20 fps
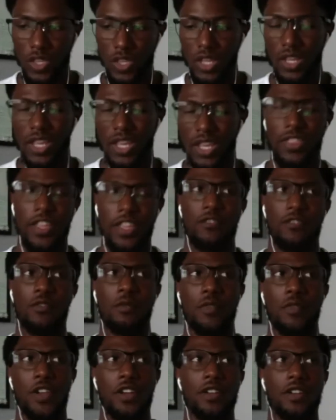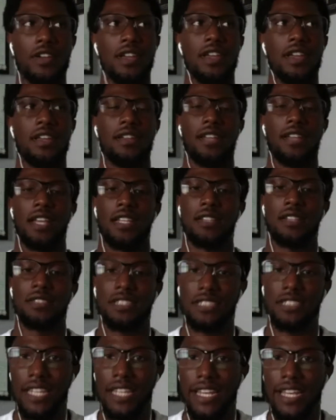And then from there, that allows you to
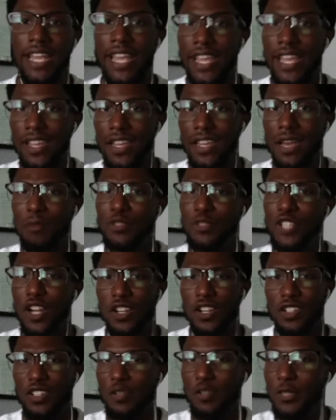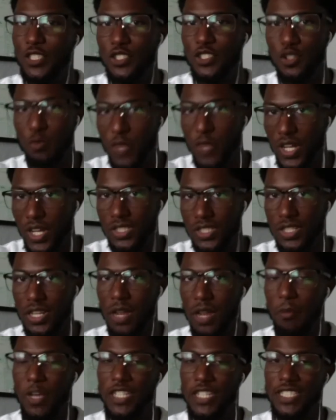say like, hey, I'm talking a little bit too much. I'm
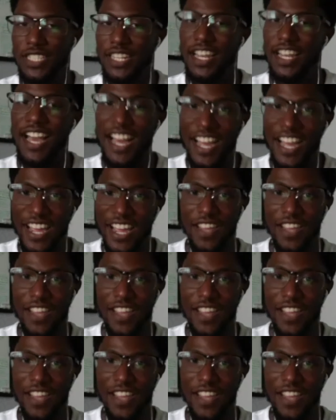mentioning I,